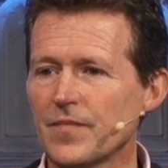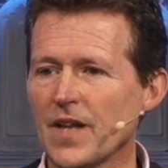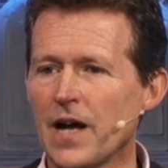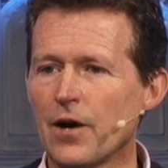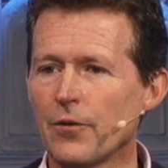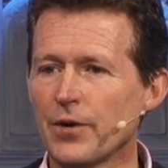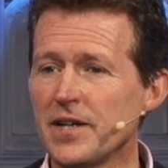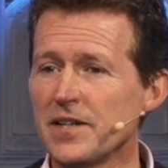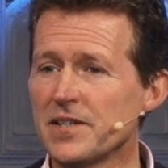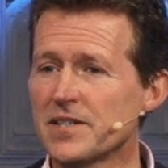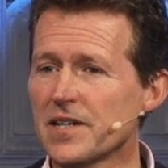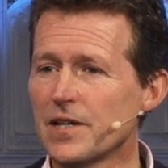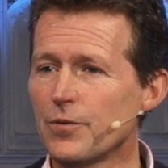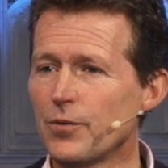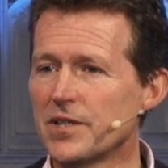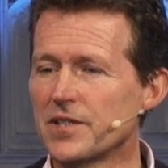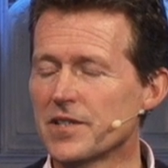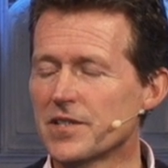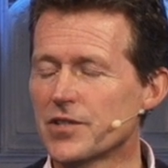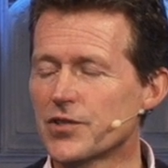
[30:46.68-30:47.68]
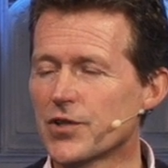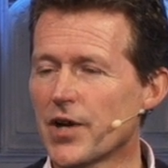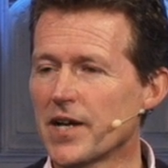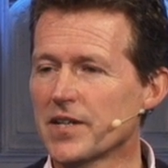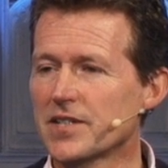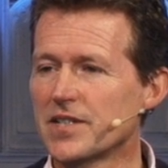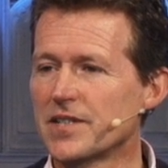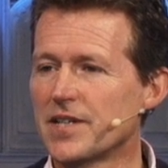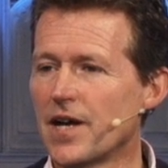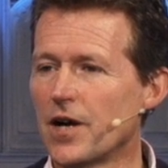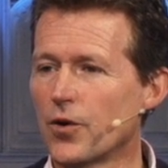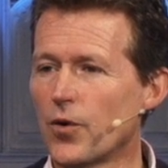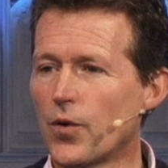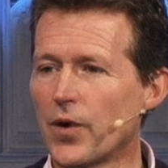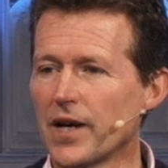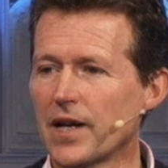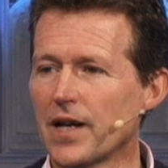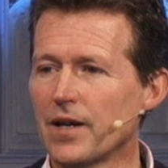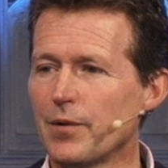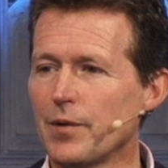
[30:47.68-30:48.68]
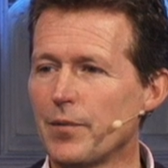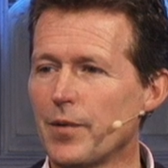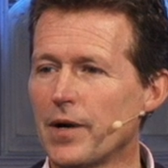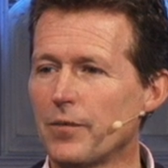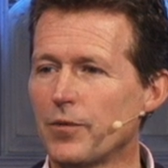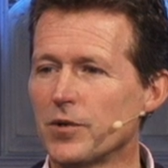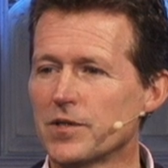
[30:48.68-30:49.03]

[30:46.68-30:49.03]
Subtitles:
how easily we're distracted, how quickly we might